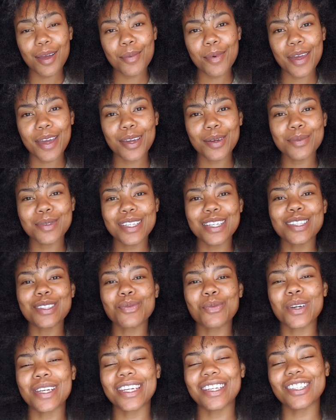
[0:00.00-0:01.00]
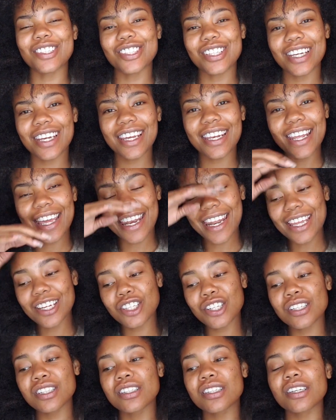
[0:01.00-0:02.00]
babes, it's Winnie Jean, and I
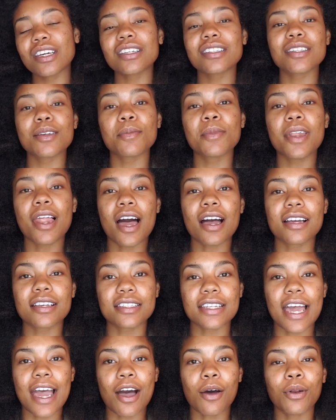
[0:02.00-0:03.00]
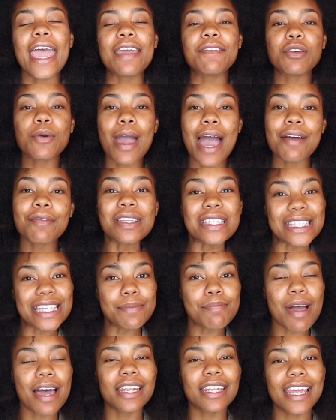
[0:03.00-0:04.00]
just took some locks out. If you haven't seen
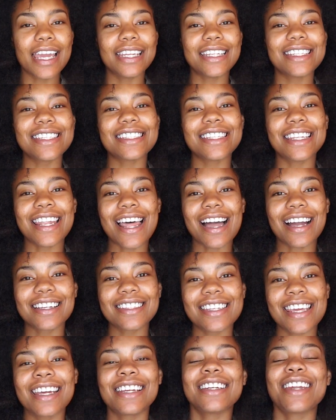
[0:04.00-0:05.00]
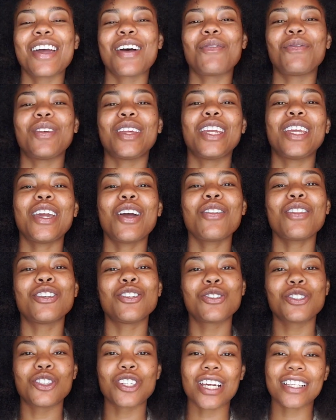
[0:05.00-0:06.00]
my latest lock takedown video, then you
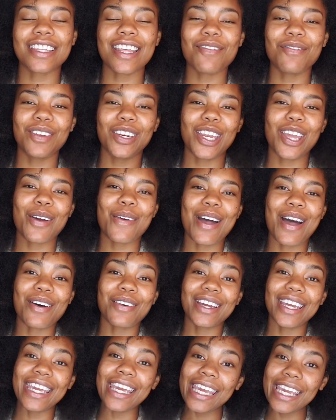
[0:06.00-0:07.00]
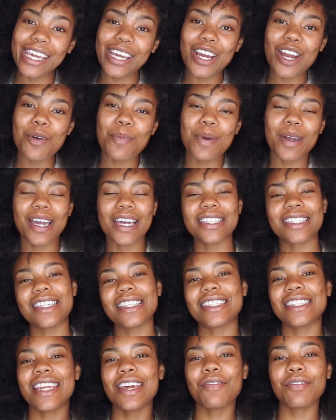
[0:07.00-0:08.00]
should check that video out here because it's
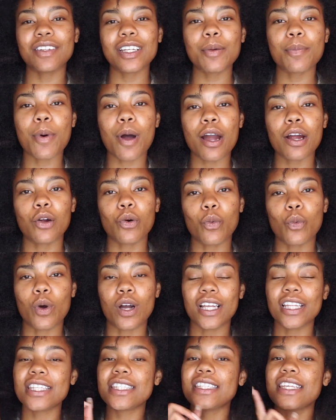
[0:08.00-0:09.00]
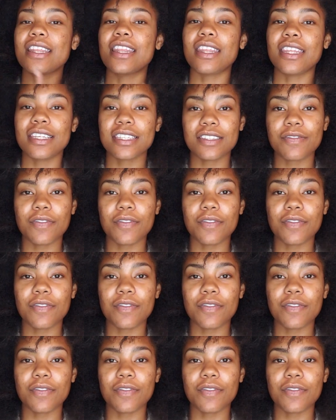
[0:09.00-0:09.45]
definitely part one to this